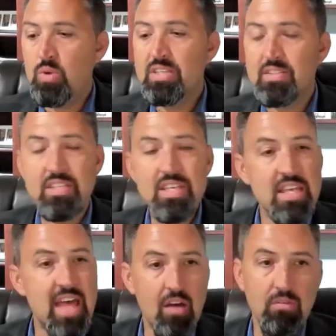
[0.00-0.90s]
We
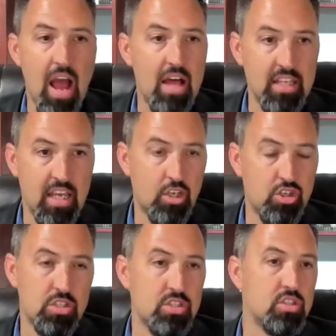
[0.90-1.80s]
see that
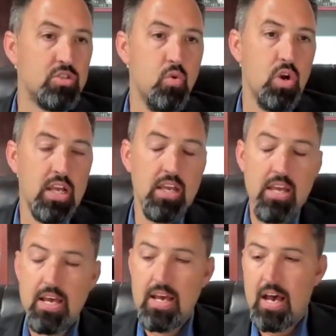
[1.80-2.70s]
rallying. Just this
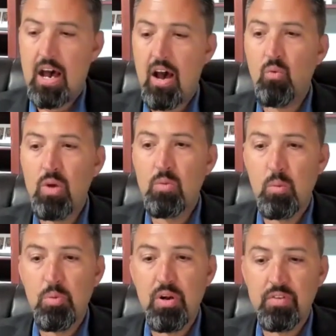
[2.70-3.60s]
morning, we
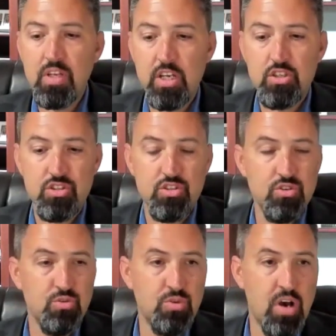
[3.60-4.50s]
were privileged
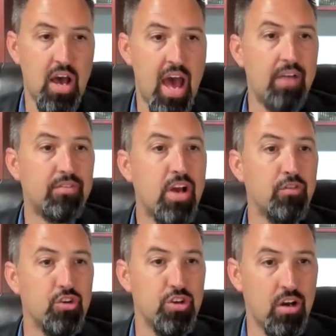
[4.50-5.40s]
to have
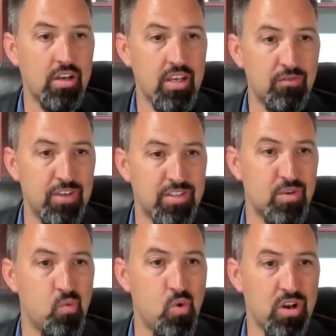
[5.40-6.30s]
Governor Youngkin
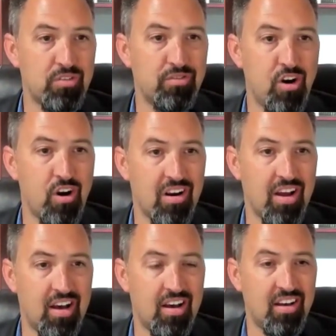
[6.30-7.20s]
visit one of
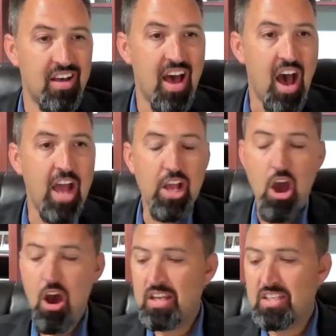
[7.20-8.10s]
our
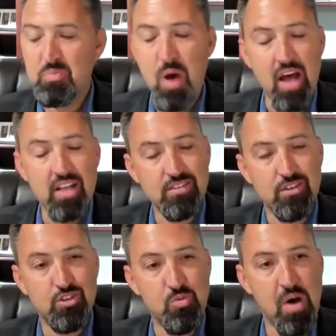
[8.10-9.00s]
iconic spots,
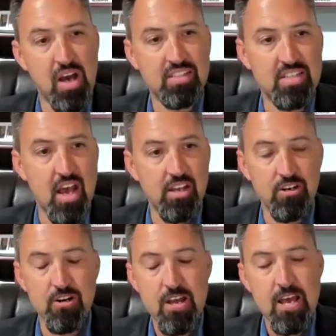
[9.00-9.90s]
the Jukebox
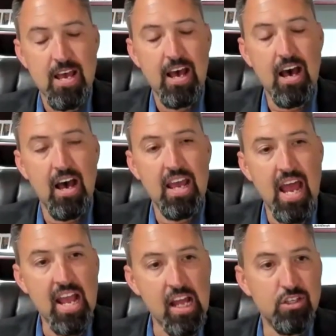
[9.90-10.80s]
Diner,
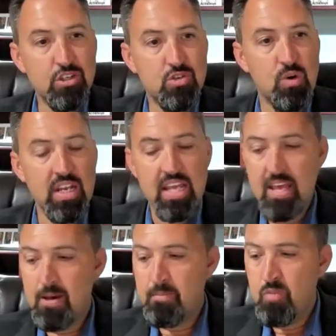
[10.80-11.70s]
and I got to join
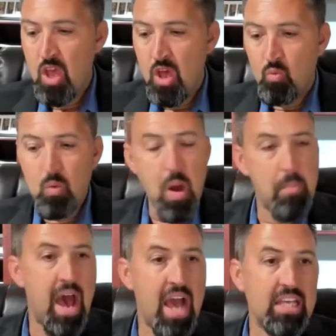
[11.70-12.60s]
him. We
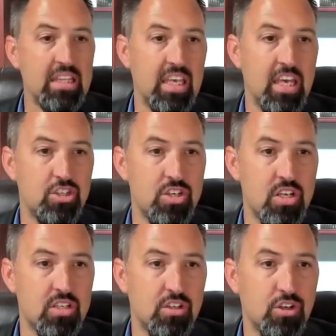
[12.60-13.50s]
went back in the
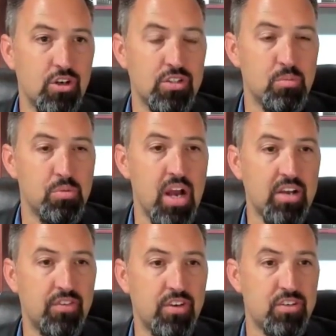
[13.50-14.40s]
kitchen to cook some
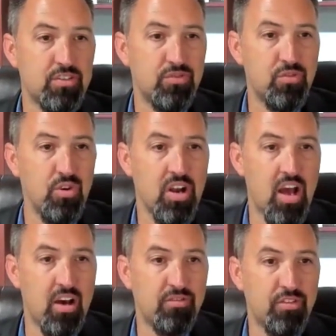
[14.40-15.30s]
breakfast
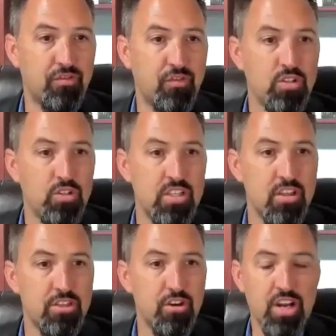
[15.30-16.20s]
for folks
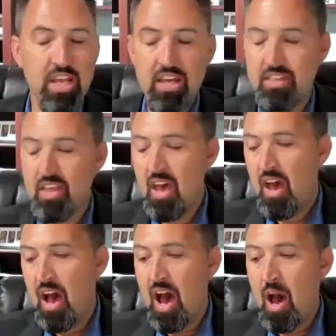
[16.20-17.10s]
in the 30th.
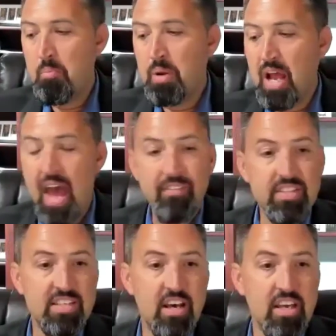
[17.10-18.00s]
But I
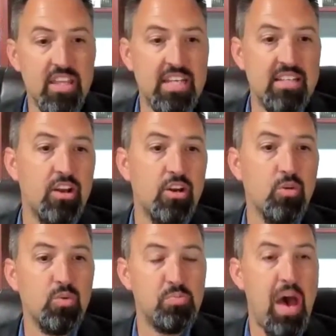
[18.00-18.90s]
have to tell you,
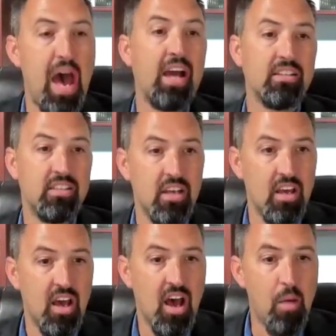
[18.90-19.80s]
diner was packed.
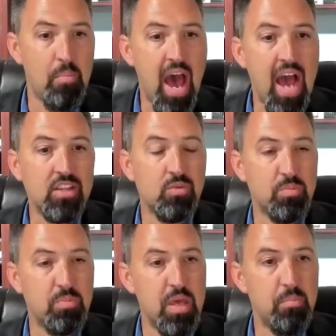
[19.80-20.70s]
Packed
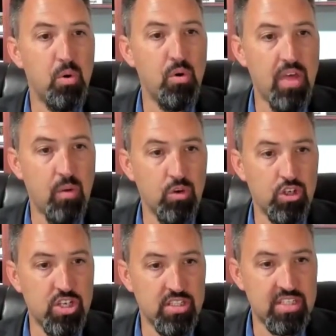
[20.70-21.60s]
with people that
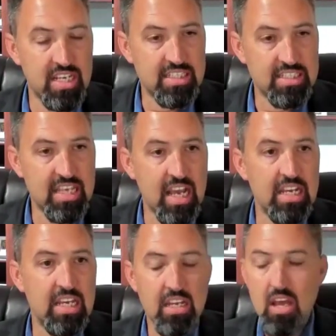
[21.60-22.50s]
were just
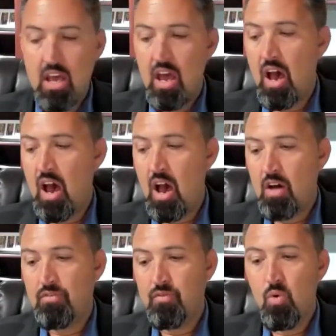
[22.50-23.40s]
excited
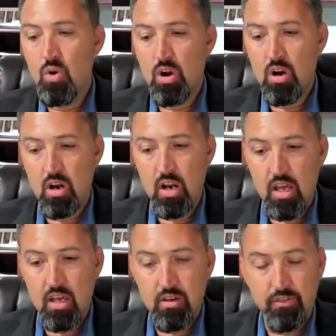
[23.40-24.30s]
for
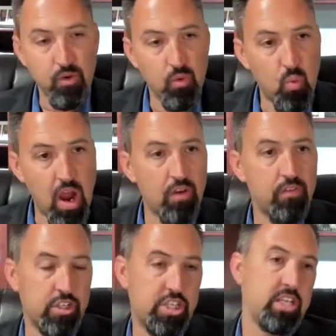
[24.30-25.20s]
where
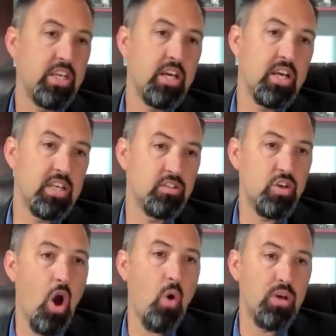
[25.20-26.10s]
Virginia
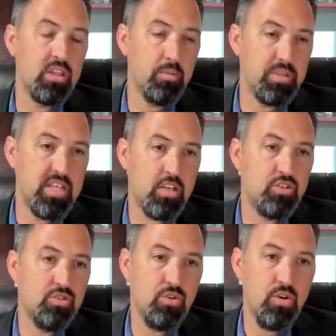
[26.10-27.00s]
is going, the
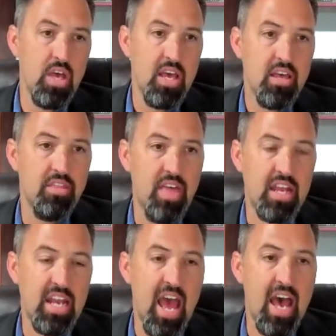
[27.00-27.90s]
potential
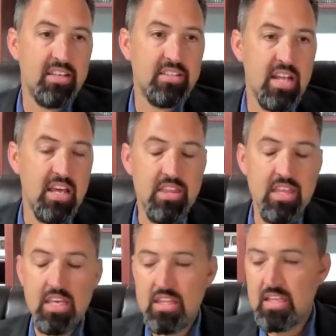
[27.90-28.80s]
that it has. And I
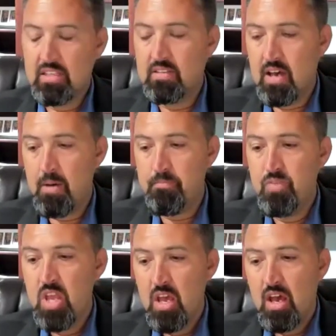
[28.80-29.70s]
think
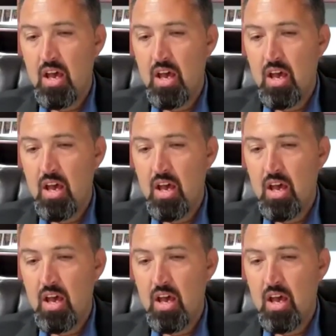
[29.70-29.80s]
that